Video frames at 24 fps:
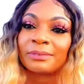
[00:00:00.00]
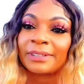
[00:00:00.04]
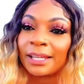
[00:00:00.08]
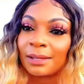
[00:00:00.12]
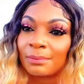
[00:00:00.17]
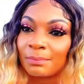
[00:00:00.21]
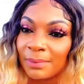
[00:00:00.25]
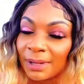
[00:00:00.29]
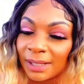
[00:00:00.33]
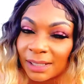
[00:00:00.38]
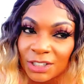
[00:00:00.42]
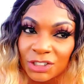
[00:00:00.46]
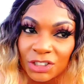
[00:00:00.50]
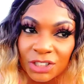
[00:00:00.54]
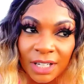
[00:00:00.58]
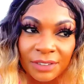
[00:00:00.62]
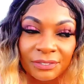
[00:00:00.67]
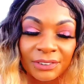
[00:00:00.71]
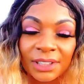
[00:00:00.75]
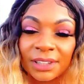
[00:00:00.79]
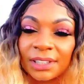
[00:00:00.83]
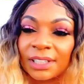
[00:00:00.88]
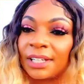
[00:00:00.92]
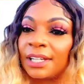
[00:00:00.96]
They embellished
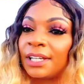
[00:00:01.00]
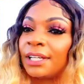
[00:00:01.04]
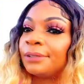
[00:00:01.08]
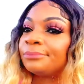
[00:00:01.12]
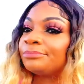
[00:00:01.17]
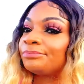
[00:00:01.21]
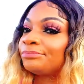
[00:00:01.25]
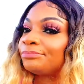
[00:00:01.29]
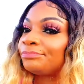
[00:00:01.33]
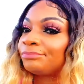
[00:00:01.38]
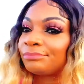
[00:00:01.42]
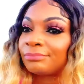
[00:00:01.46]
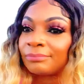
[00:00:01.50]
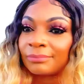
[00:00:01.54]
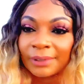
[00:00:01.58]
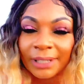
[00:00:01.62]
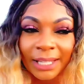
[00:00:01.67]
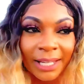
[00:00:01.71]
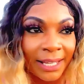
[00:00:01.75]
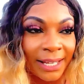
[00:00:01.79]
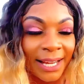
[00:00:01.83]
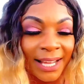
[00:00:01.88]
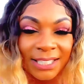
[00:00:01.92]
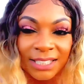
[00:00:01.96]
everything,
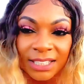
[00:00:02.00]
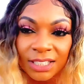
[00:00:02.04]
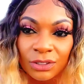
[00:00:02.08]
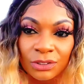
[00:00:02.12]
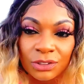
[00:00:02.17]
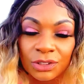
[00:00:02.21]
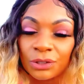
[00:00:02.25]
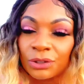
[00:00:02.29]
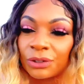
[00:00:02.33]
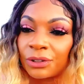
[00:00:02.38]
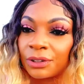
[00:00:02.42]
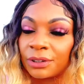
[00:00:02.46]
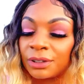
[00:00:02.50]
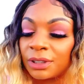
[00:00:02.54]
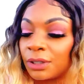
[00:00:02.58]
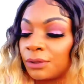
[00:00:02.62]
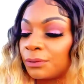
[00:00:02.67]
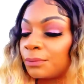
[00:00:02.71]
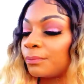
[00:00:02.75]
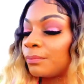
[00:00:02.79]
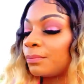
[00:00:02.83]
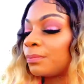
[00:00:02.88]
and I still told her no.